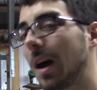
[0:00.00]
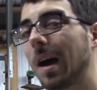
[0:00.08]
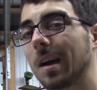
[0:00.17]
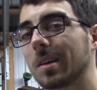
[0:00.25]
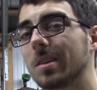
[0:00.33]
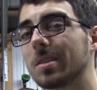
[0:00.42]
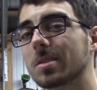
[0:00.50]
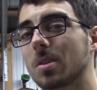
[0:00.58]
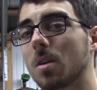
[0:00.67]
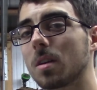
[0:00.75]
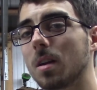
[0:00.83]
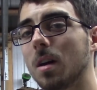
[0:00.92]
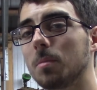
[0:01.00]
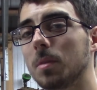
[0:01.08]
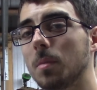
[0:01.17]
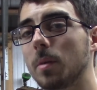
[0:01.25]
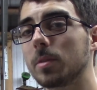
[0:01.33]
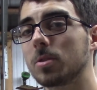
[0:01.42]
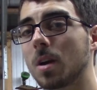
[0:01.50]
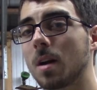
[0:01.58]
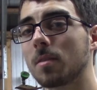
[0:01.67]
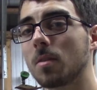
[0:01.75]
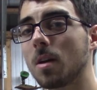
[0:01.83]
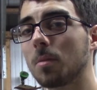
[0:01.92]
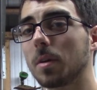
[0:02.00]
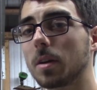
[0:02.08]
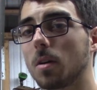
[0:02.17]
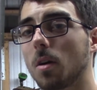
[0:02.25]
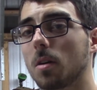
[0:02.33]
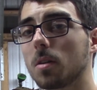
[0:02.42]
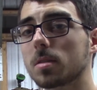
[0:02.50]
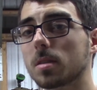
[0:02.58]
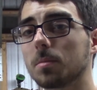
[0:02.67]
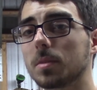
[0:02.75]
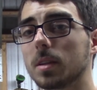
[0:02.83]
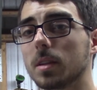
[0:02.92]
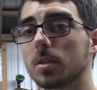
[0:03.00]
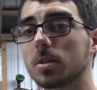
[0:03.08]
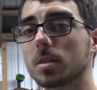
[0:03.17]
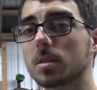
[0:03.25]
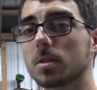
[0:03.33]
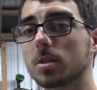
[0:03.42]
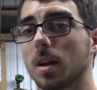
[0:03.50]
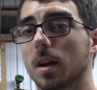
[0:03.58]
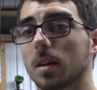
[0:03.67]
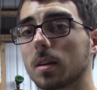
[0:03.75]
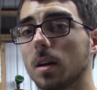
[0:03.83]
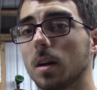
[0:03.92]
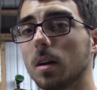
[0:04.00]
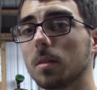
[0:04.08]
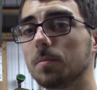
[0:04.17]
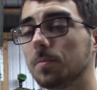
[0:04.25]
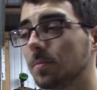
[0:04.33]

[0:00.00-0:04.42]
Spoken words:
I could start it up and maybe drive it around my yard or something and just check and